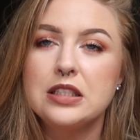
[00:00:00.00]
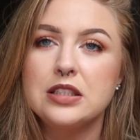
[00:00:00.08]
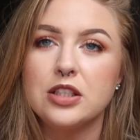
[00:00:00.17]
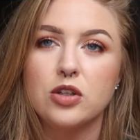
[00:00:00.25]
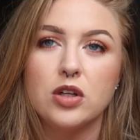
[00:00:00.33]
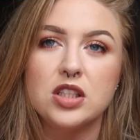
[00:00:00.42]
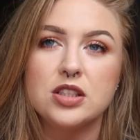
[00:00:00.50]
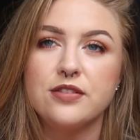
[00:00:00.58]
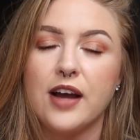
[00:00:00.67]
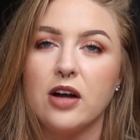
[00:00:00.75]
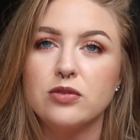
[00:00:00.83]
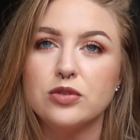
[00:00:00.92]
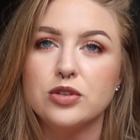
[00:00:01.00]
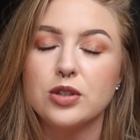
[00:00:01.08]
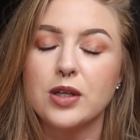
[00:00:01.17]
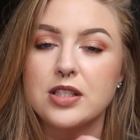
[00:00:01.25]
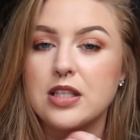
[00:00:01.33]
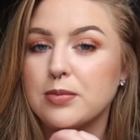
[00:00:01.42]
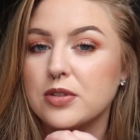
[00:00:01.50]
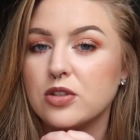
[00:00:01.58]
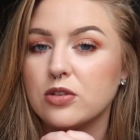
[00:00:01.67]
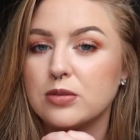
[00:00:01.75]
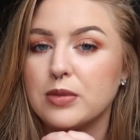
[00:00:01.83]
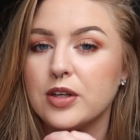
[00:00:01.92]
Cinderella's Fountain, so like
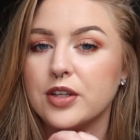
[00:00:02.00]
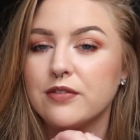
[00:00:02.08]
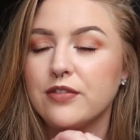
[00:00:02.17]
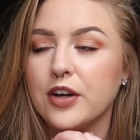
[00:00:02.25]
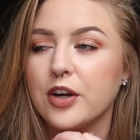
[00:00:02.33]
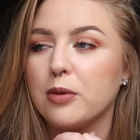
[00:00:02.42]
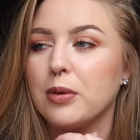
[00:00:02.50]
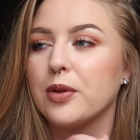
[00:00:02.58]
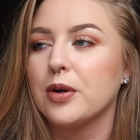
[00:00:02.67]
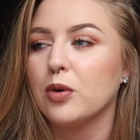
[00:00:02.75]
Stepsisters and Fairy Godmother.